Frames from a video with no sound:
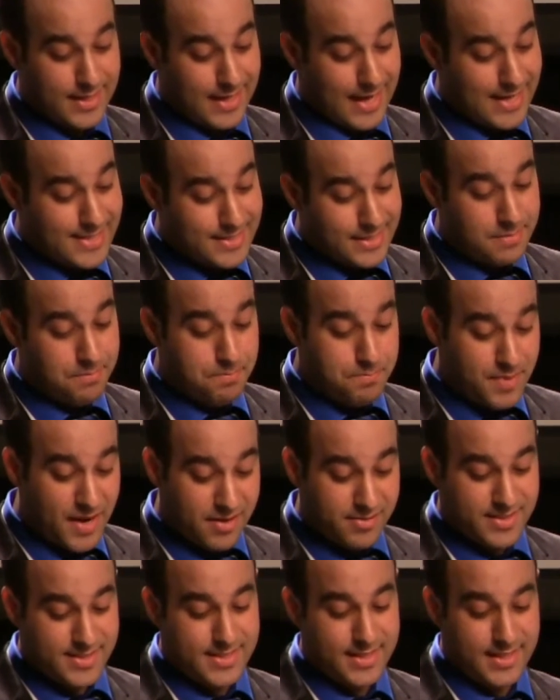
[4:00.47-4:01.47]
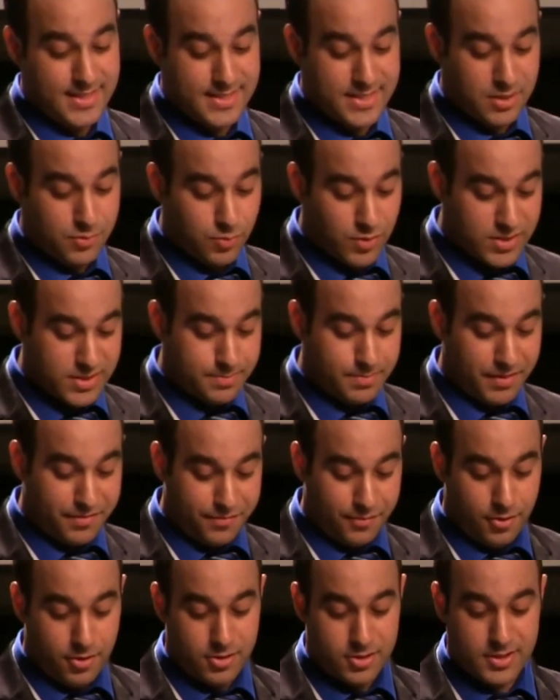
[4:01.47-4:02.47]
as embarrassing as it was
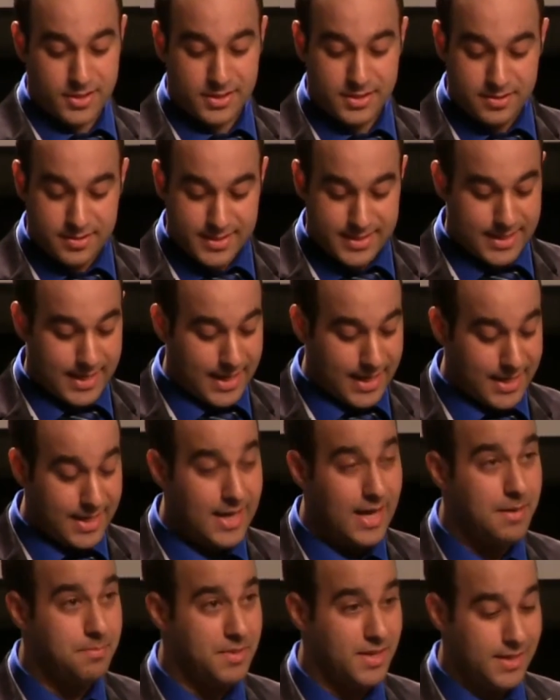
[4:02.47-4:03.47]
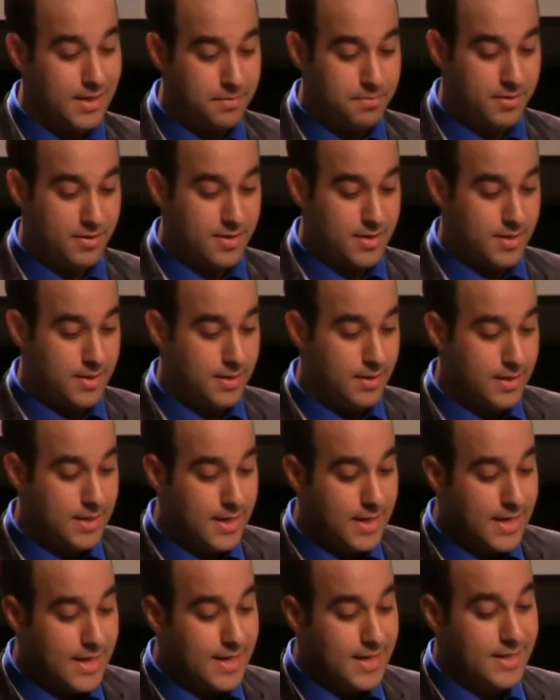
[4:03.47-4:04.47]
before to say I'm a liberal.
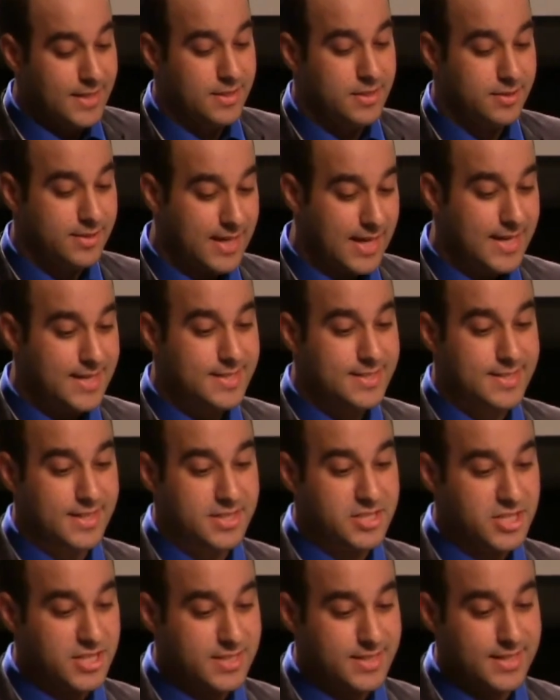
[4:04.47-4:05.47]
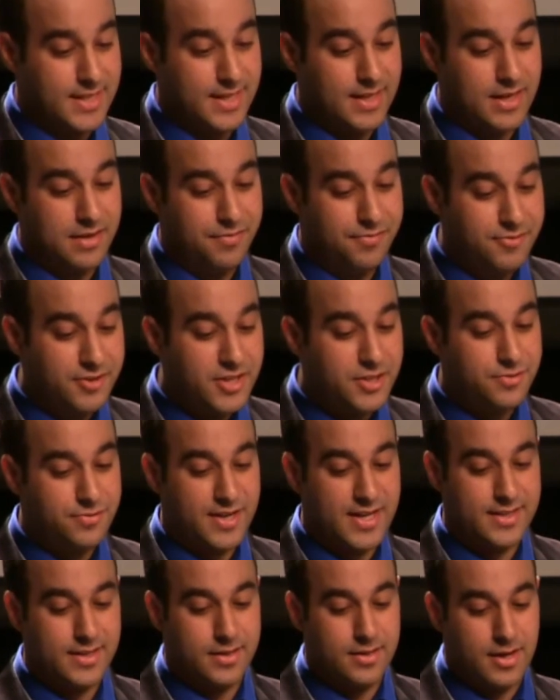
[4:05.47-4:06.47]
Today, suggesting a free
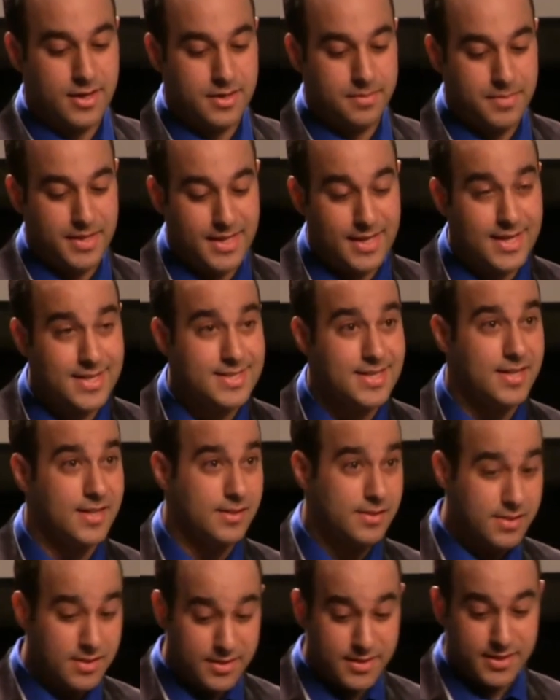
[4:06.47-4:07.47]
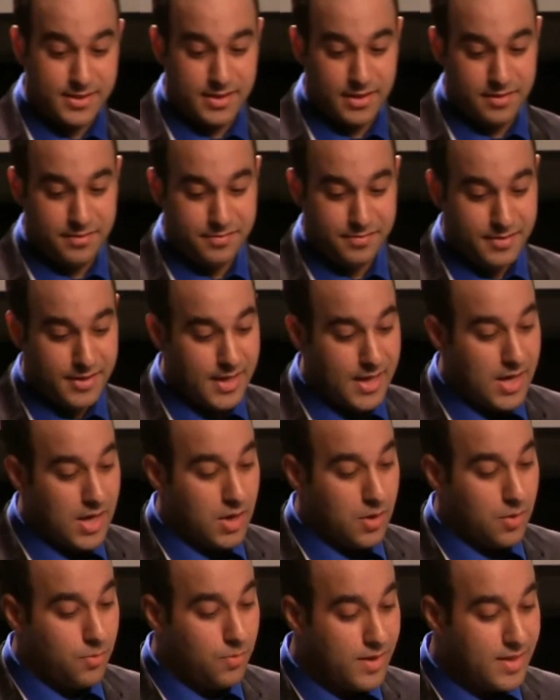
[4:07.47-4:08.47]
trade economy as an alternative,
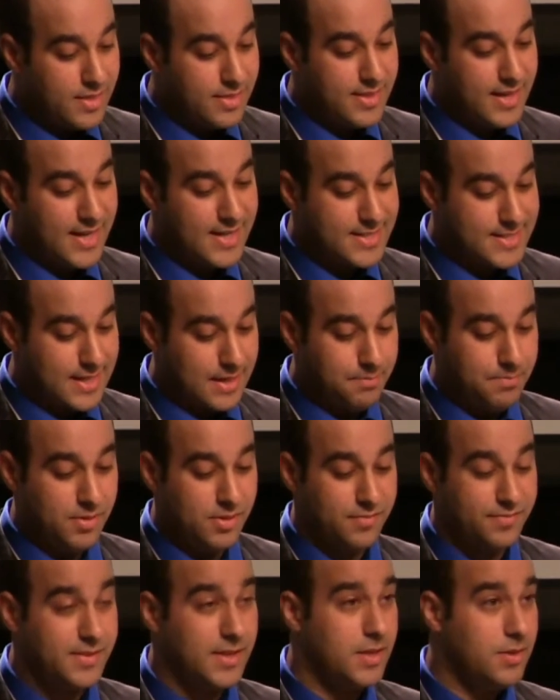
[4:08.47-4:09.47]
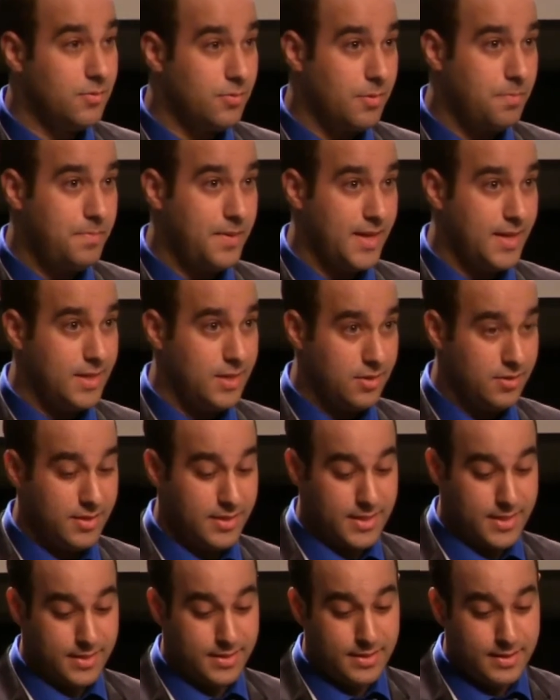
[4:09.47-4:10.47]
with the example of the European
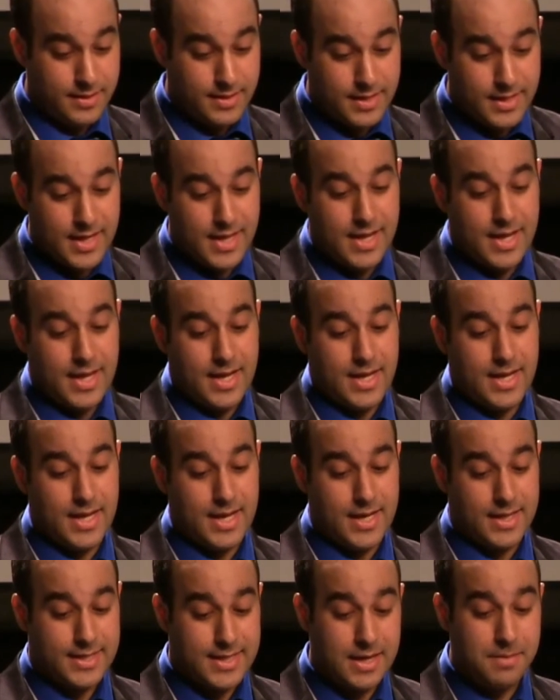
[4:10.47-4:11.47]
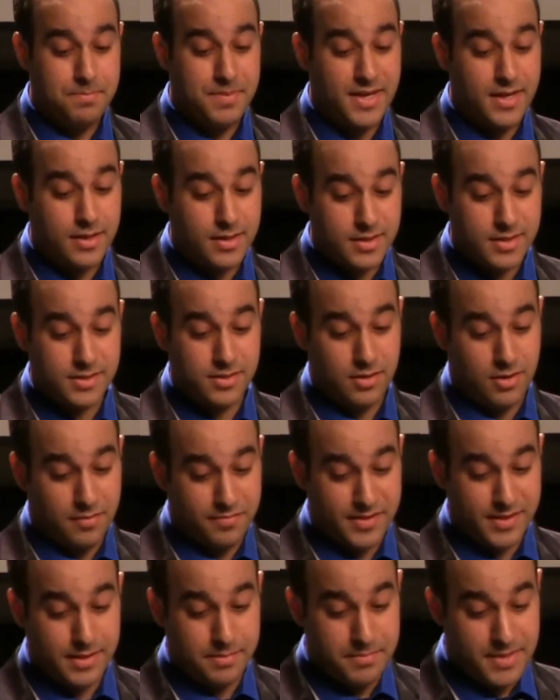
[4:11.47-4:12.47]
Union, can be heard
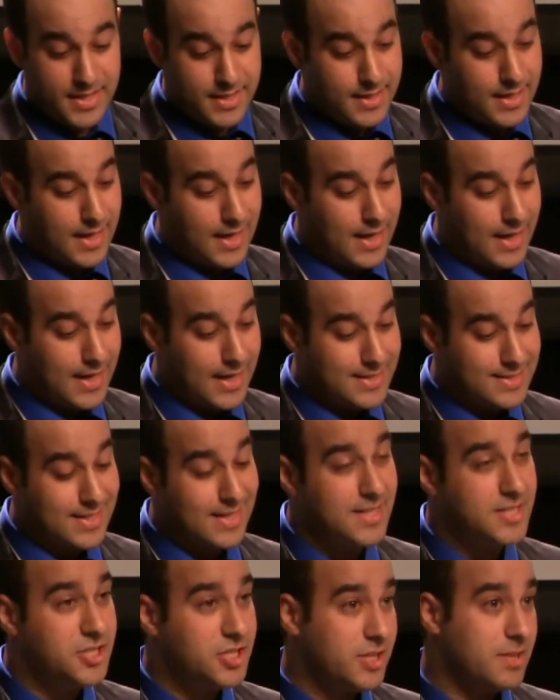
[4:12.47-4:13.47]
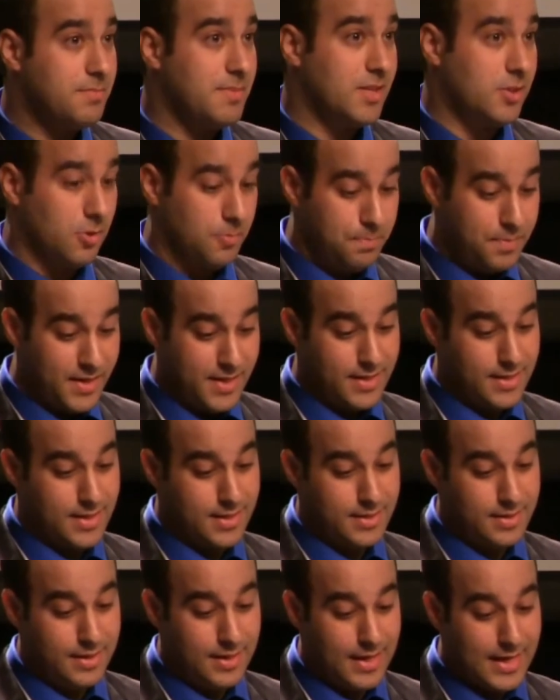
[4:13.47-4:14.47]
over the media as a legitimate
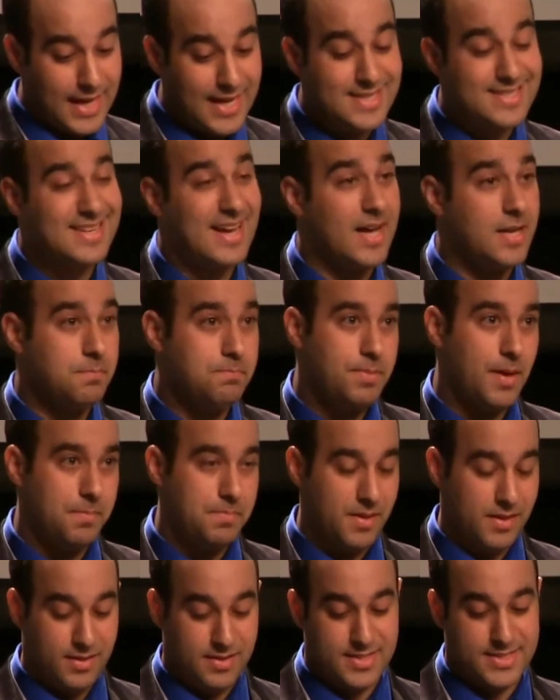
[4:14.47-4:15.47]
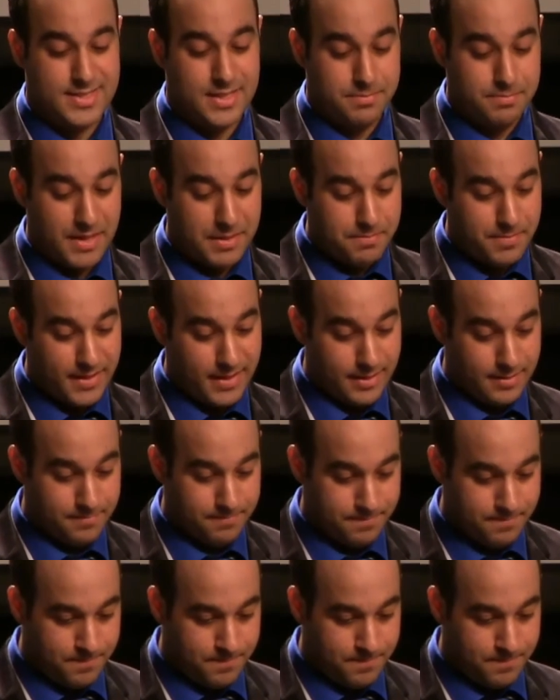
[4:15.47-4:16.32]
opinion, as unpopular as it may be.